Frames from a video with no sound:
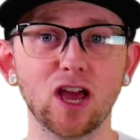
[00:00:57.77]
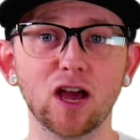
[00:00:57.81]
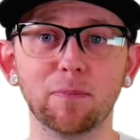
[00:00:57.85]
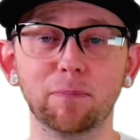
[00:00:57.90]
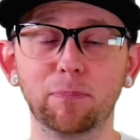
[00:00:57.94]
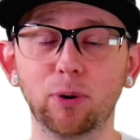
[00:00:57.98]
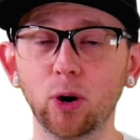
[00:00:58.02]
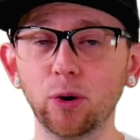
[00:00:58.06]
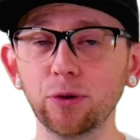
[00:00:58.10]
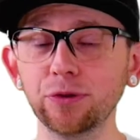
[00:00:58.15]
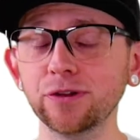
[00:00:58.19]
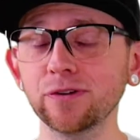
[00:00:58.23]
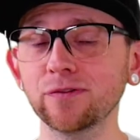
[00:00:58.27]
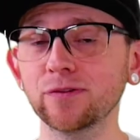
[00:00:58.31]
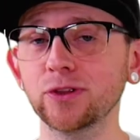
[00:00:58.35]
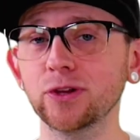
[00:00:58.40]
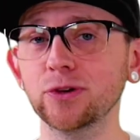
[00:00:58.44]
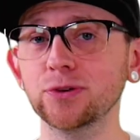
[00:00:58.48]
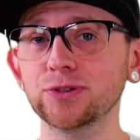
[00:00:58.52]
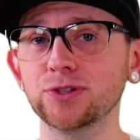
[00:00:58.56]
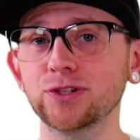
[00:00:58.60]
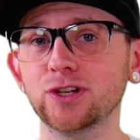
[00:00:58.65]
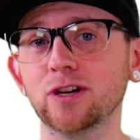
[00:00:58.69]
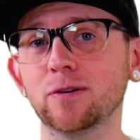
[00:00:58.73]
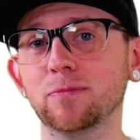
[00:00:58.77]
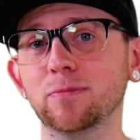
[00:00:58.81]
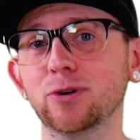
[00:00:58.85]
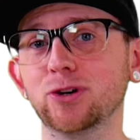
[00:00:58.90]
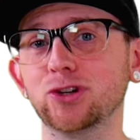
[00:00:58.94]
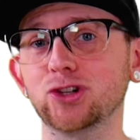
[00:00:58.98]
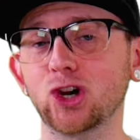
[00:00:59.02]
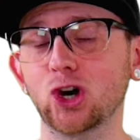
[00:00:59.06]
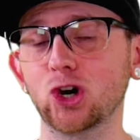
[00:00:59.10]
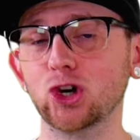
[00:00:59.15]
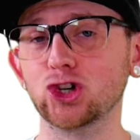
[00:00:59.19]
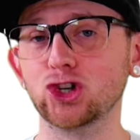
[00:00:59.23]
Both of those
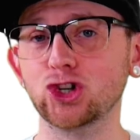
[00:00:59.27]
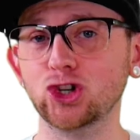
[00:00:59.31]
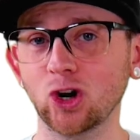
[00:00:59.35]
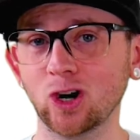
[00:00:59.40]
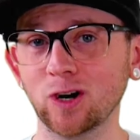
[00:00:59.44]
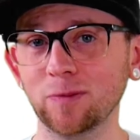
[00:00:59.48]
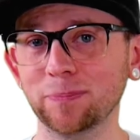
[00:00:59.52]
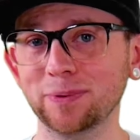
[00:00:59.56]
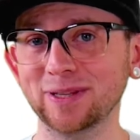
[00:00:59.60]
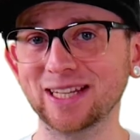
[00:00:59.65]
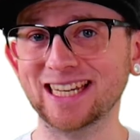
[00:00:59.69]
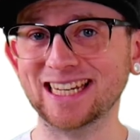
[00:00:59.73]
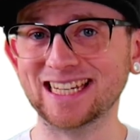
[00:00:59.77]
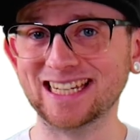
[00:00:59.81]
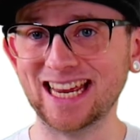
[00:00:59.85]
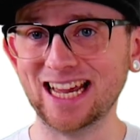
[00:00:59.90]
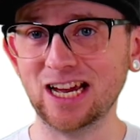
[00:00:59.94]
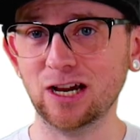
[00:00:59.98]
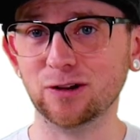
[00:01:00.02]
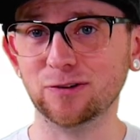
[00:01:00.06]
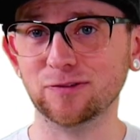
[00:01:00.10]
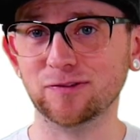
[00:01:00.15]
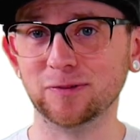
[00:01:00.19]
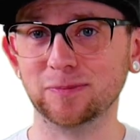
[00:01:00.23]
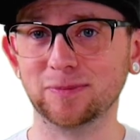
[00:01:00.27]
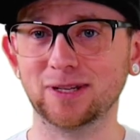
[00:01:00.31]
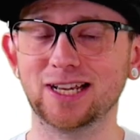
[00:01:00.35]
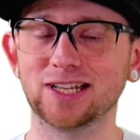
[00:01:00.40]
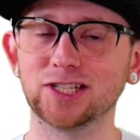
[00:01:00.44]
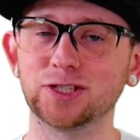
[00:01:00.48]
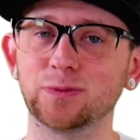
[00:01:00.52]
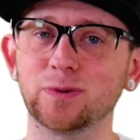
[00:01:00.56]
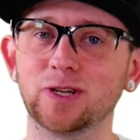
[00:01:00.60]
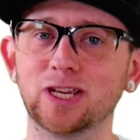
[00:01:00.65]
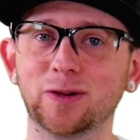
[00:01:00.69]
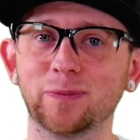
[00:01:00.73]
numbers are sharply down from
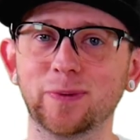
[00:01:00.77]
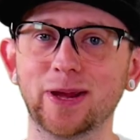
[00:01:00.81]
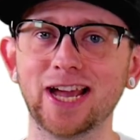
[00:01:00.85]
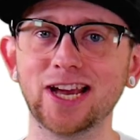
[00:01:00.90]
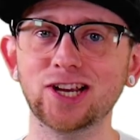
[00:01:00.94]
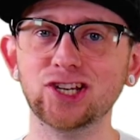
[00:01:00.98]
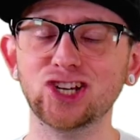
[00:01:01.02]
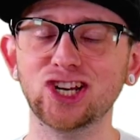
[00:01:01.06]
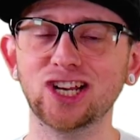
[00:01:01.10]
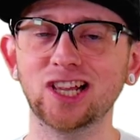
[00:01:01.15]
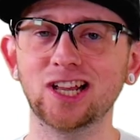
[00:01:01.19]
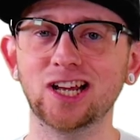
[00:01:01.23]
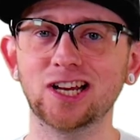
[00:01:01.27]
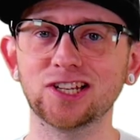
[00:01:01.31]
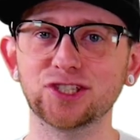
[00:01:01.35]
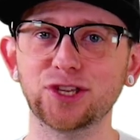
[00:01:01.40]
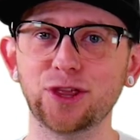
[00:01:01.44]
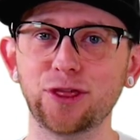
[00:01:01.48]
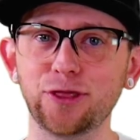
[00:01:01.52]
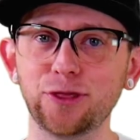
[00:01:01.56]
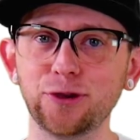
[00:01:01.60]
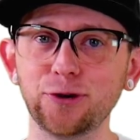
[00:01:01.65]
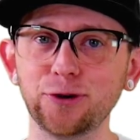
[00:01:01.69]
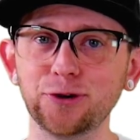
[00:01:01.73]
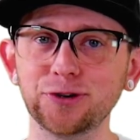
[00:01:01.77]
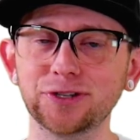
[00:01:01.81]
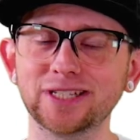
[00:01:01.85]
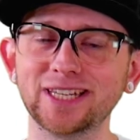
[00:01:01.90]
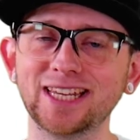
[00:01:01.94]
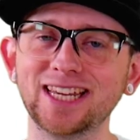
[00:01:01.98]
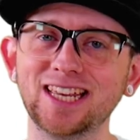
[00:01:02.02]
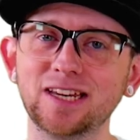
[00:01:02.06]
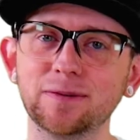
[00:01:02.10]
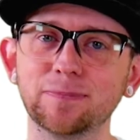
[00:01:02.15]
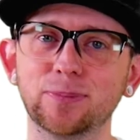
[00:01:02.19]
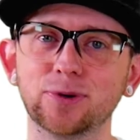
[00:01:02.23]
last week. We actually lost
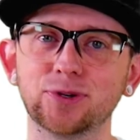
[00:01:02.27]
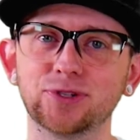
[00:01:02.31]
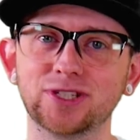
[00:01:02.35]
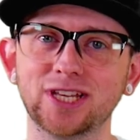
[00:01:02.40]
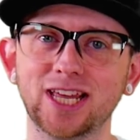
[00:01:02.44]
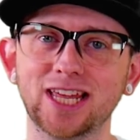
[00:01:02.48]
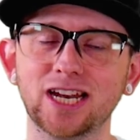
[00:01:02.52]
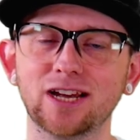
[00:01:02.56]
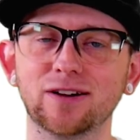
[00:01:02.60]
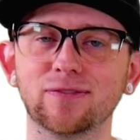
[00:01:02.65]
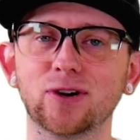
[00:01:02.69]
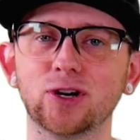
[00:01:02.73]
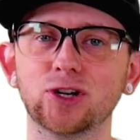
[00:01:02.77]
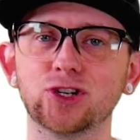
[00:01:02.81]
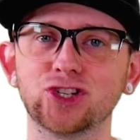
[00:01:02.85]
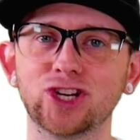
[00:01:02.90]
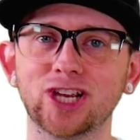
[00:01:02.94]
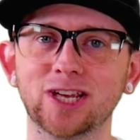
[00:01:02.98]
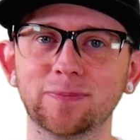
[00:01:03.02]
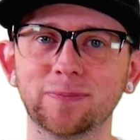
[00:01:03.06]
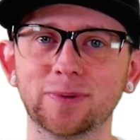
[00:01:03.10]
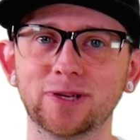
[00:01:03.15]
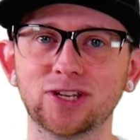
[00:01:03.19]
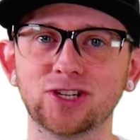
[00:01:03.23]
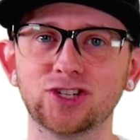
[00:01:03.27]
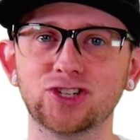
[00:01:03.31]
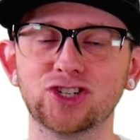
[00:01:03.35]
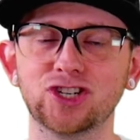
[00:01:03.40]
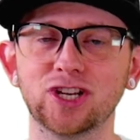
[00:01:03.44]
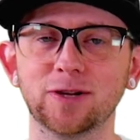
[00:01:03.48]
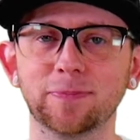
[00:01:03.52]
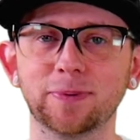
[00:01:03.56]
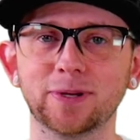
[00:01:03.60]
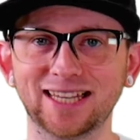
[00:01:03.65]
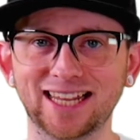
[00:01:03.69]
13% of our championship